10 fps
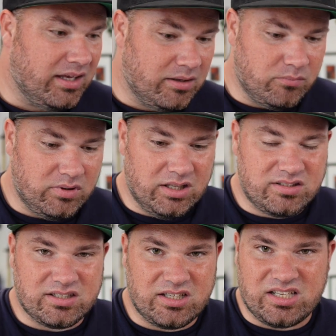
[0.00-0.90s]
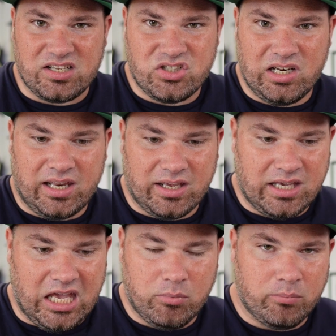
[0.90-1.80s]
And it's essentially like
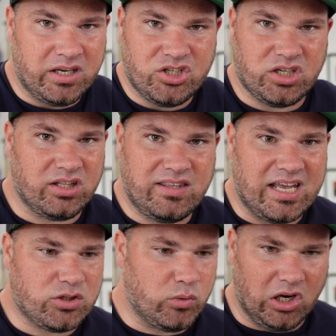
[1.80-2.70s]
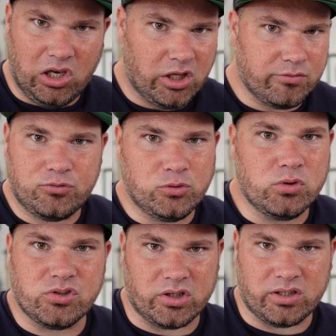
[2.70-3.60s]
cable managing a desk with a lot of
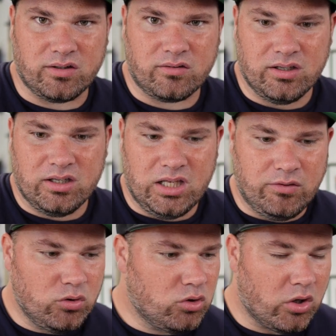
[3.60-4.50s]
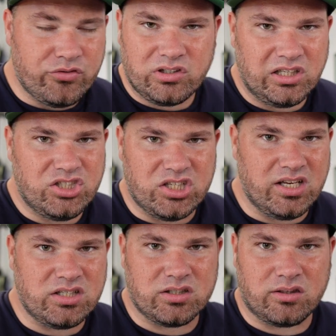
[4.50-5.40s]
tools on it. If you constantly
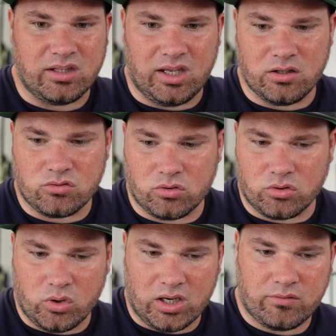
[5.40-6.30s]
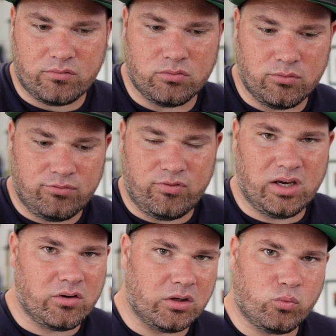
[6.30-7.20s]
change the things or you have to
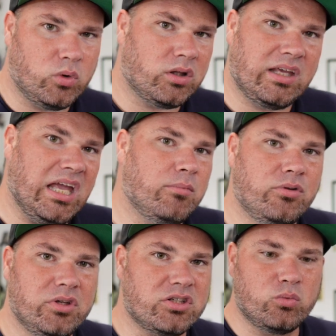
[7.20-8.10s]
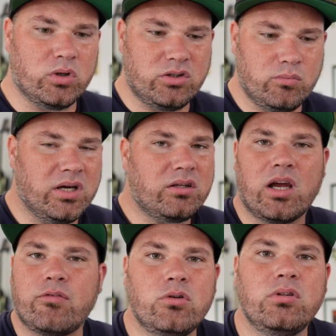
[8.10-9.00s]
figure out what cable does what, you better
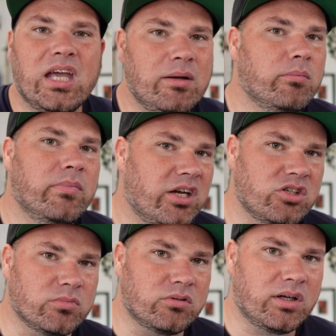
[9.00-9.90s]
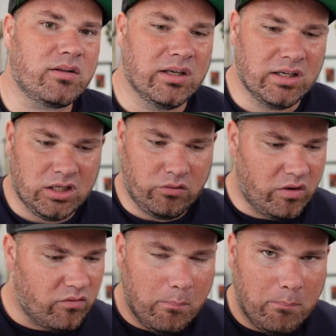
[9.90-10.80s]
have good cable management, right? If you
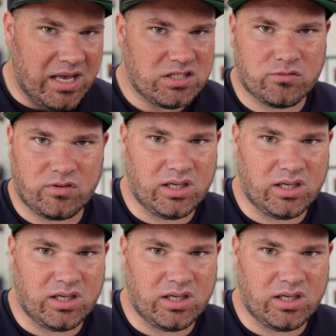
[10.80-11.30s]
have a mess of